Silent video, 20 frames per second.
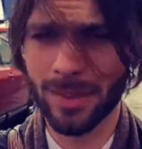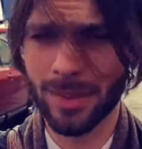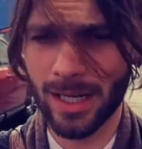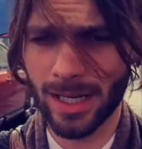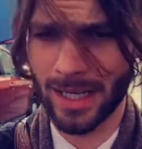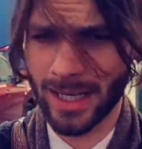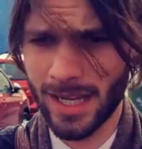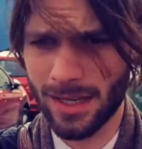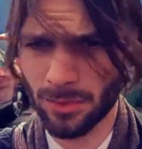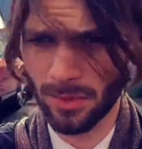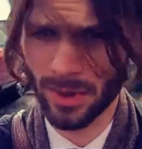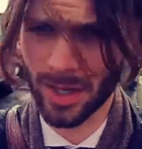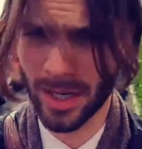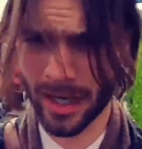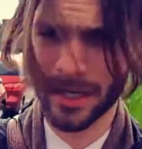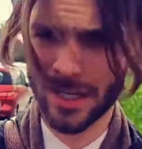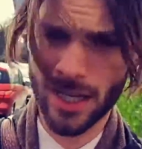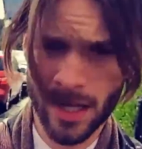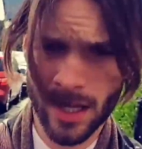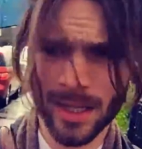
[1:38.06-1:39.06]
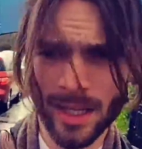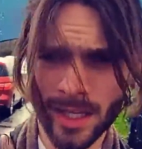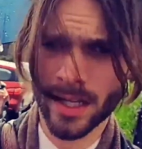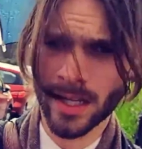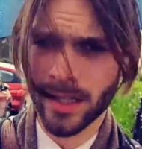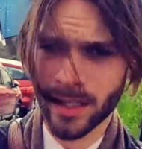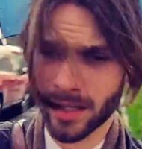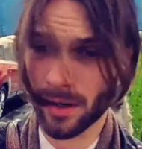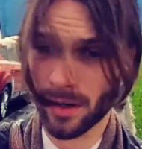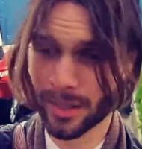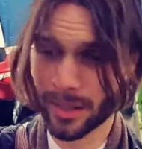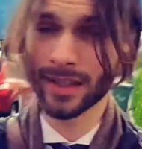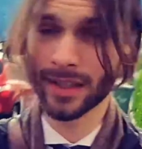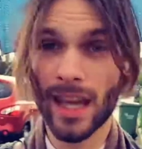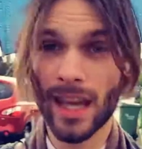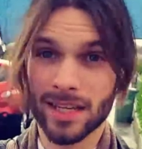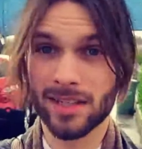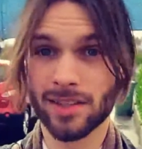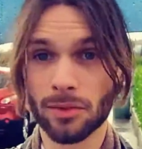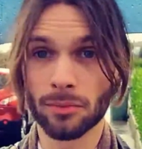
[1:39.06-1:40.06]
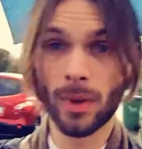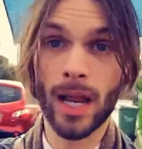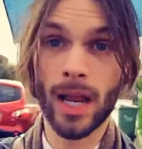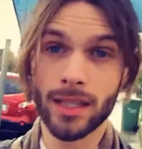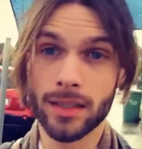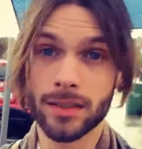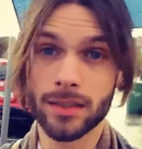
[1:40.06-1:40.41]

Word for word: in work. You know, in case it rained.